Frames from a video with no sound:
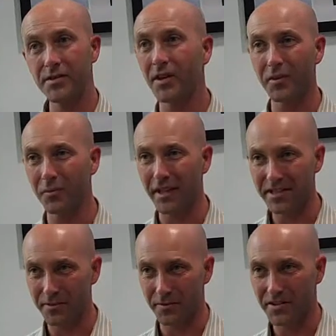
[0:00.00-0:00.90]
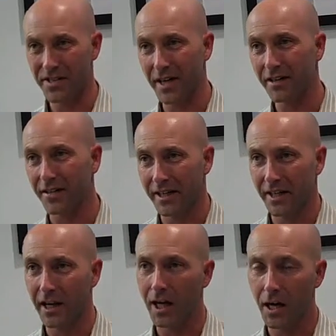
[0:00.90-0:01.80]
solid waste and
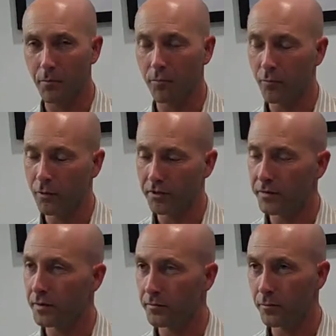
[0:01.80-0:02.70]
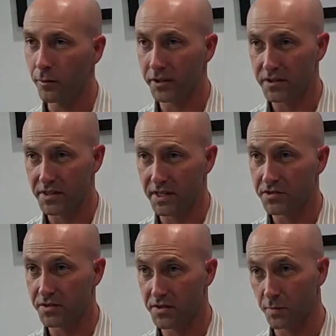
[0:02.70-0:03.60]
recycling, one of the
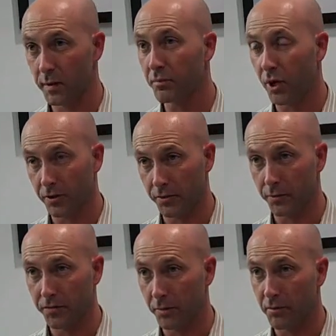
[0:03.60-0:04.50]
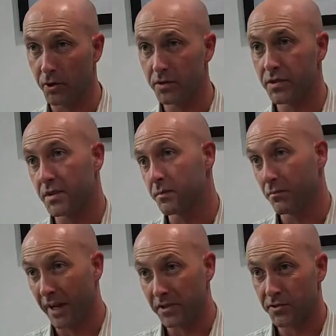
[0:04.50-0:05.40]
organizations that we partner with the most is
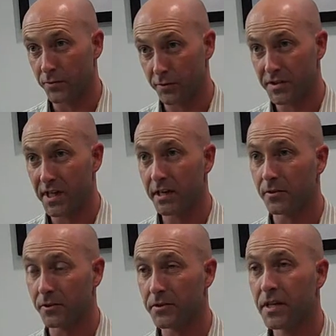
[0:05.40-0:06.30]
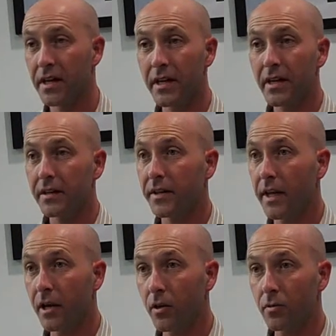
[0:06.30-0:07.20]
Master Recyclers.
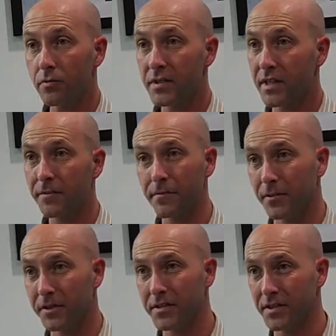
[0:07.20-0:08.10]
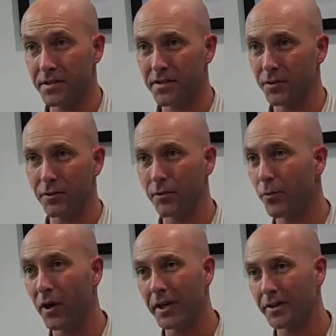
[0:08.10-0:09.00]
Now, say for instance you're
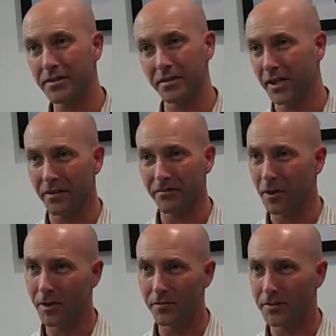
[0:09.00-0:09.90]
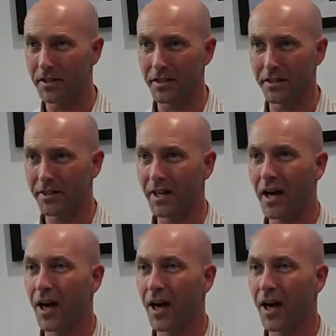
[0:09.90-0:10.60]
wanting to get involved in